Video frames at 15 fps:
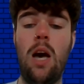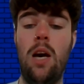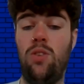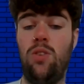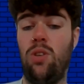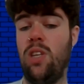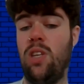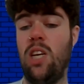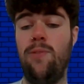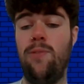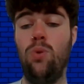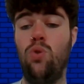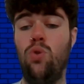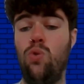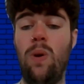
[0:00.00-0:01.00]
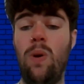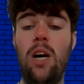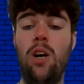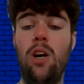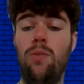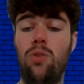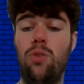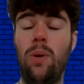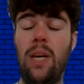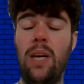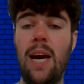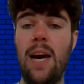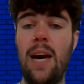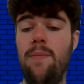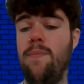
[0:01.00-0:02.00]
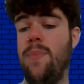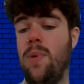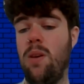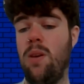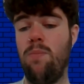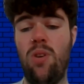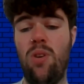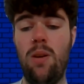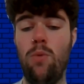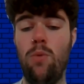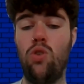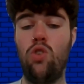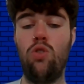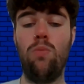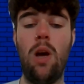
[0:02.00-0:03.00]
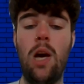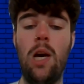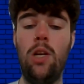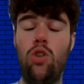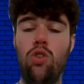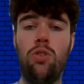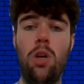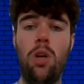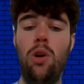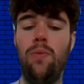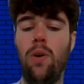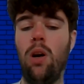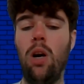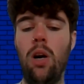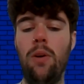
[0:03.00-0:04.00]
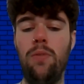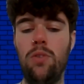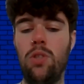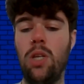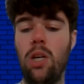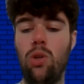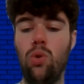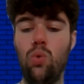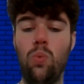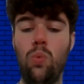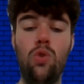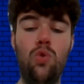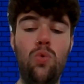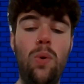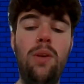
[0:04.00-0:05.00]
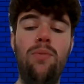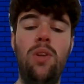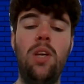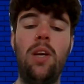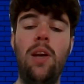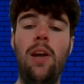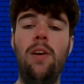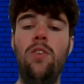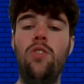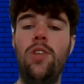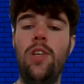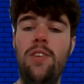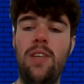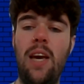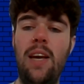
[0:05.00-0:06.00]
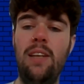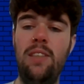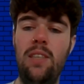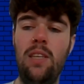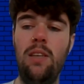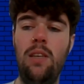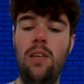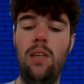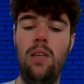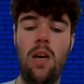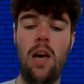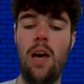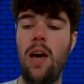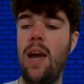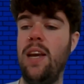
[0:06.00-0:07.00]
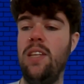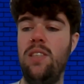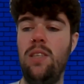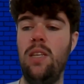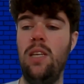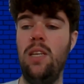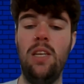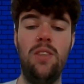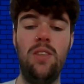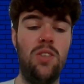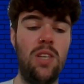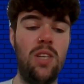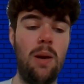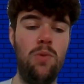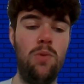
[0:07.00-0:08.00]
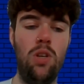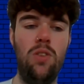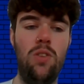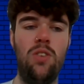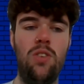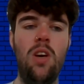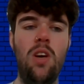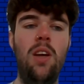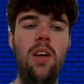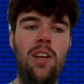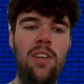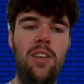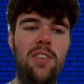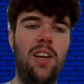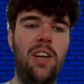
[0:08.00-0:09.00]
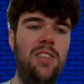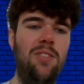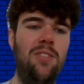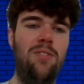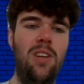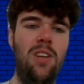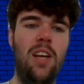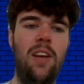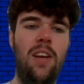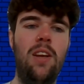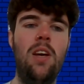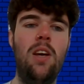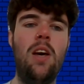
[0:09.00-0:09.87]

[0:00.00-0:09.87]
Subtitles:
Successful 12, so again, pretty much just over half his tackles won. 23 clearances, 18 interceptions. He said 83 then.